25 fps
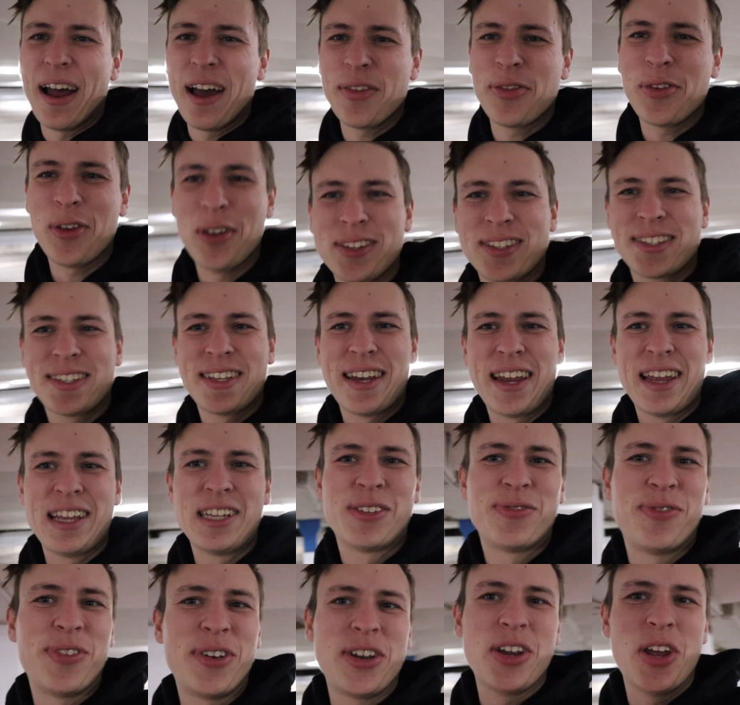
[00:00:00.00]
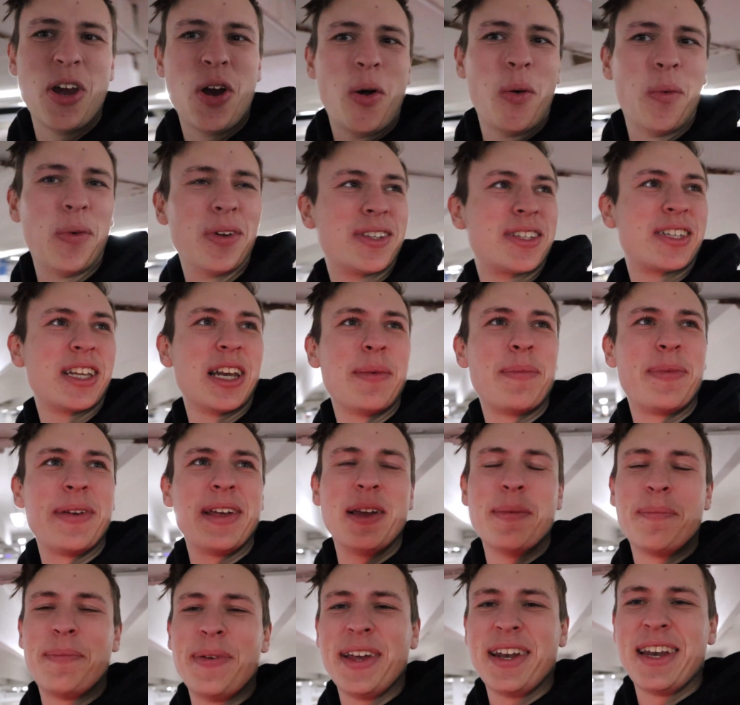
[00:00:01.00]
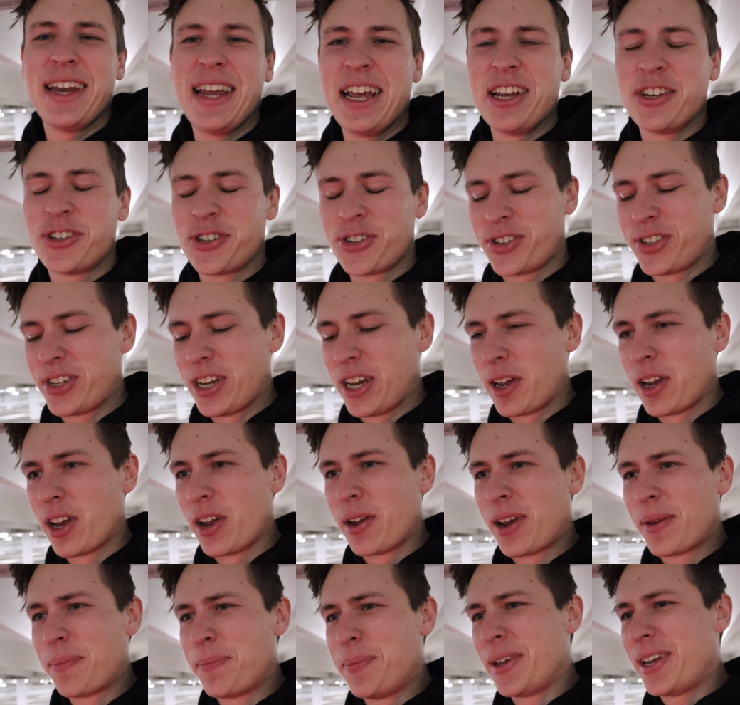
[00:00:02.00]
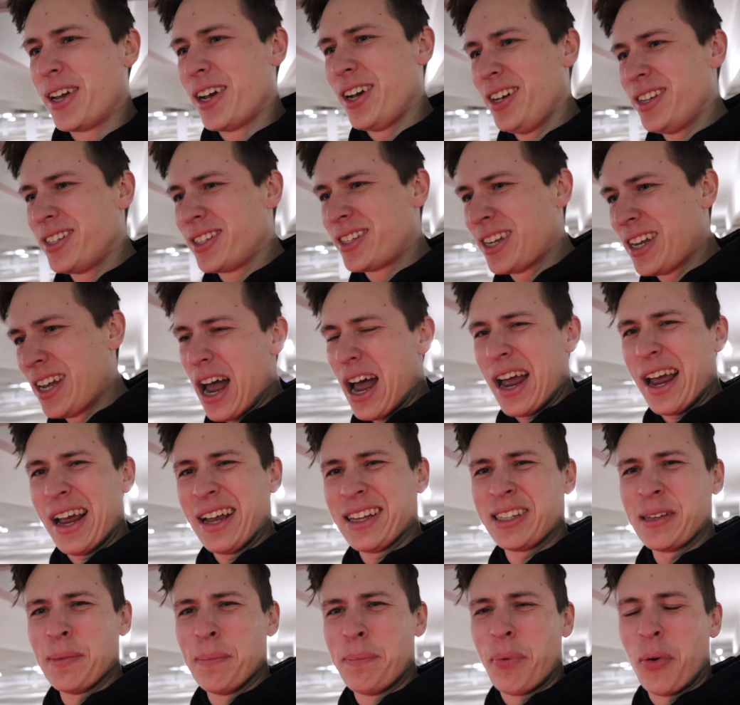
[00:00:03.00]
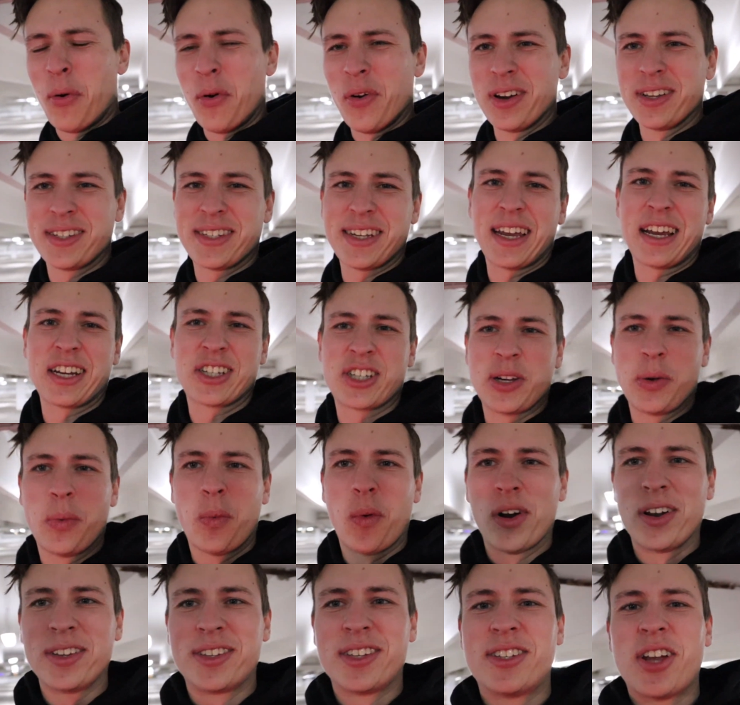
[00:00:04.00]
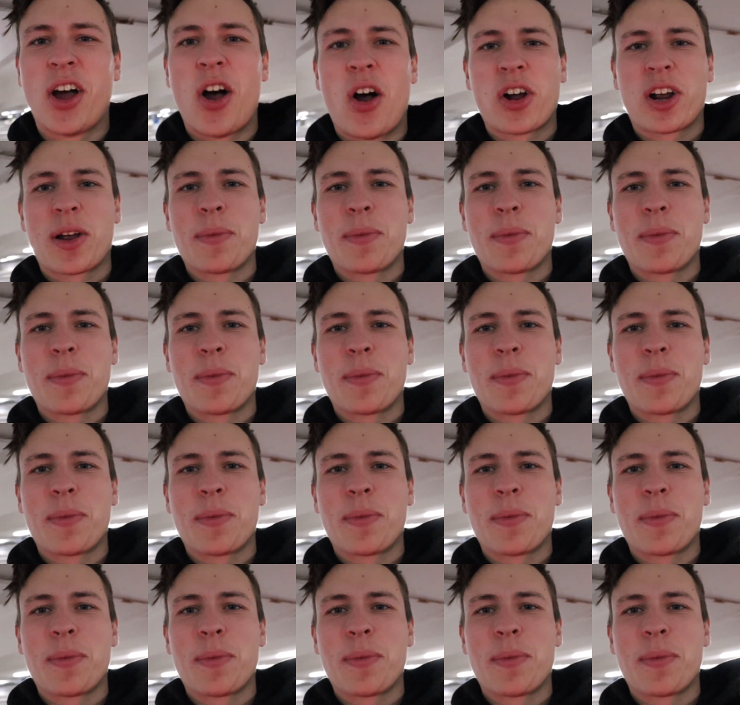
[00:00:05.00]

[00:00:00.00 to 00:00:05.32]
I thought today's video was going to be a bit interesting because I had some points I actually wanted to talk